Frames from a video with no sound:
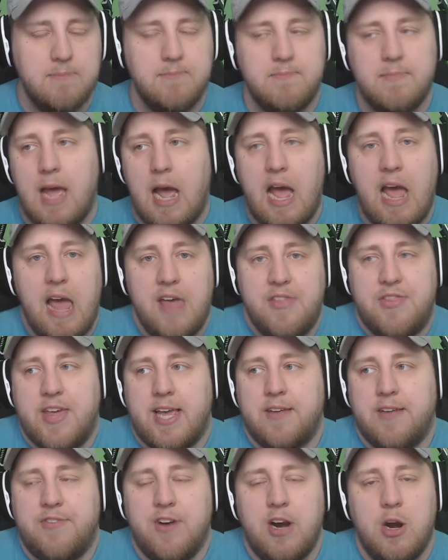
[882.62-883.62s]
I think
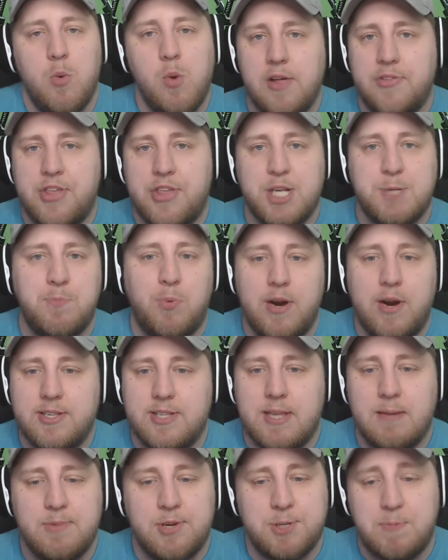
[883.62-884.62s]
it very well at this point is
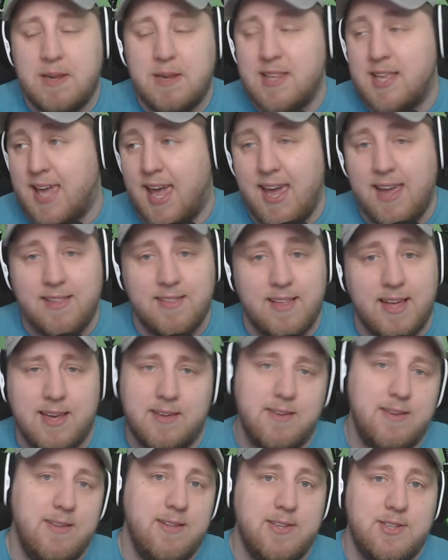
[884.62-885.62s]
them just being like, hey, like,
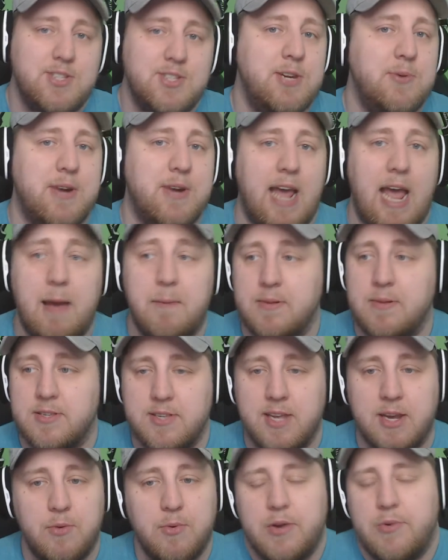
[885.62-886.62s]
let's just see what happens.
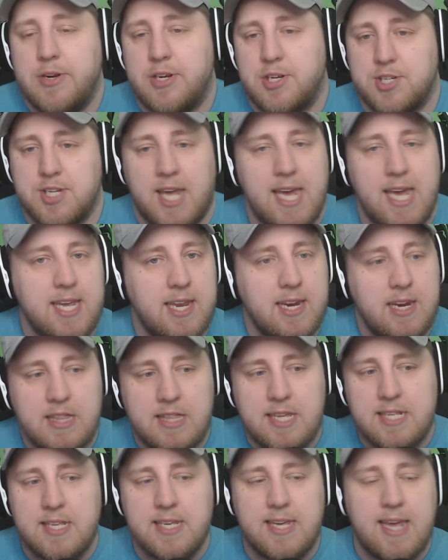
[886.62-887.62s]
Like, we just can't get
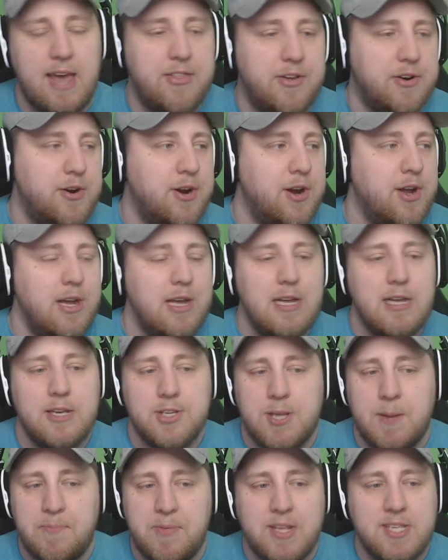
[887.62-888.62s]
anything together.
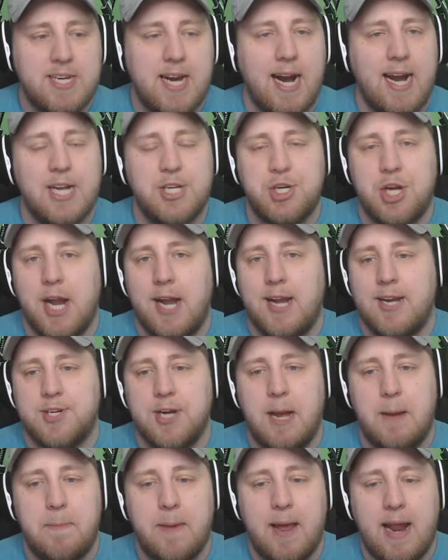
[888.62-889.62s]
Something's got to change
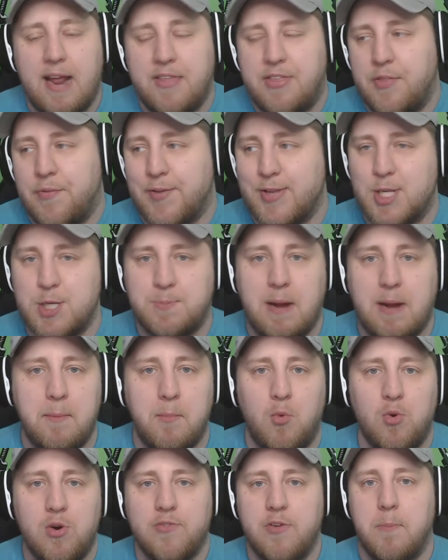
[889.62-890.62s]
up. I think this is
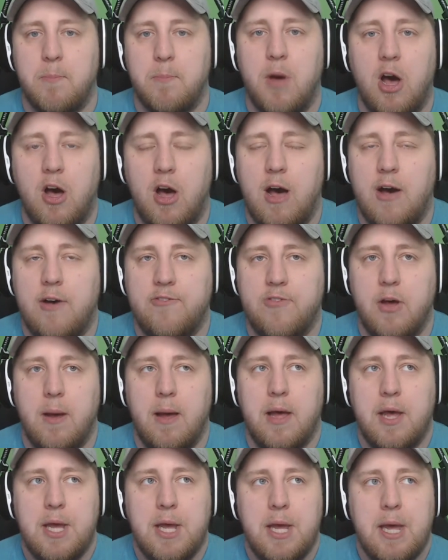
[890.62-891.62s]
probably more of
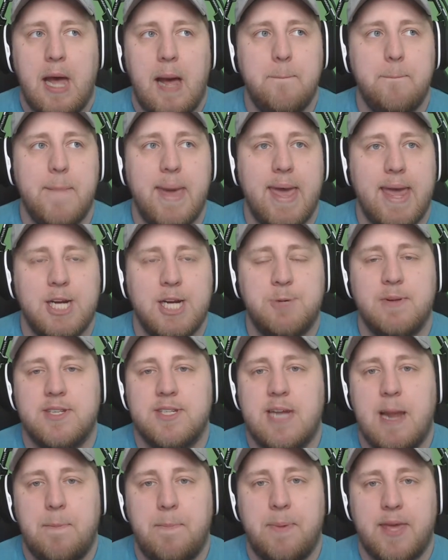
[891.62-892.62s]
a management
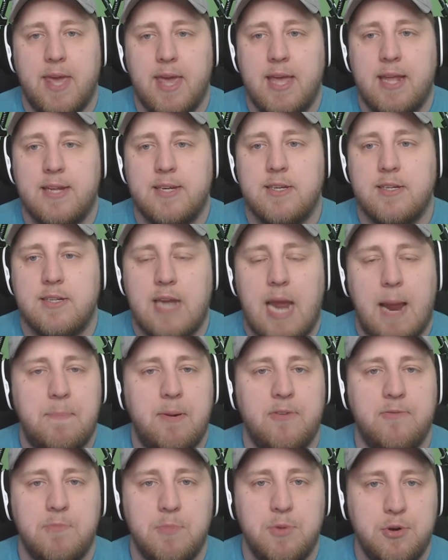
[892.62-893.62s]
stepping in type
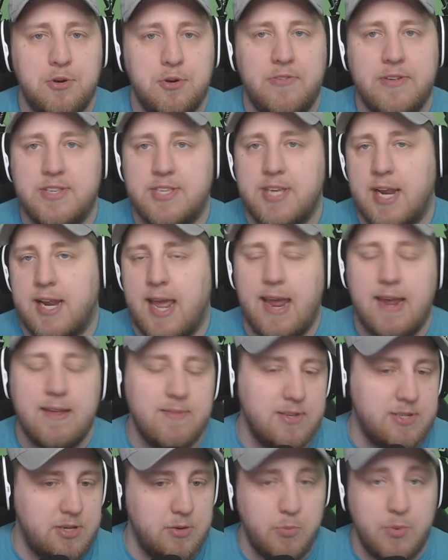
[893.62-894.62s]
of move and saying, hey,
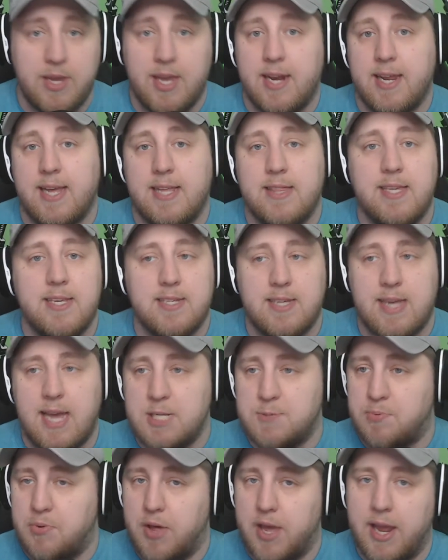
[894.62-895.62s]
listen, we got to get these
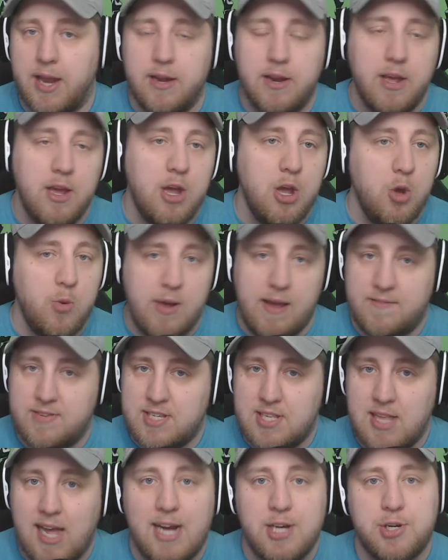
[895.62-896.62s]
guys playing. We have
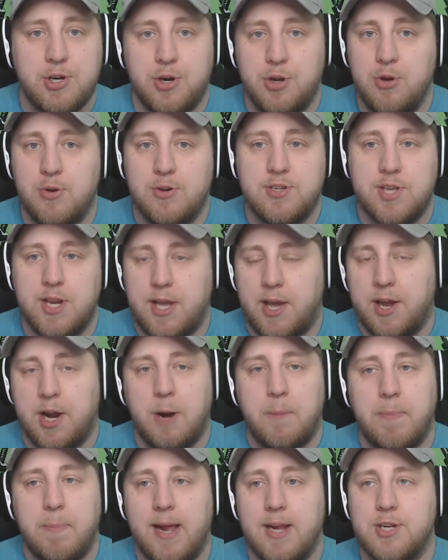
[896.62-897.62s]
Slasher and Hook sitting on
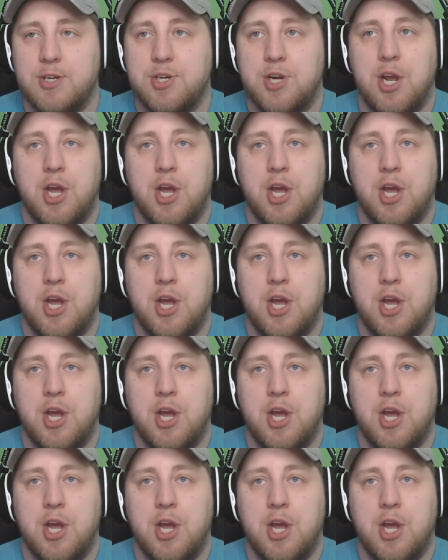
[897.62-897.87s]
our bench.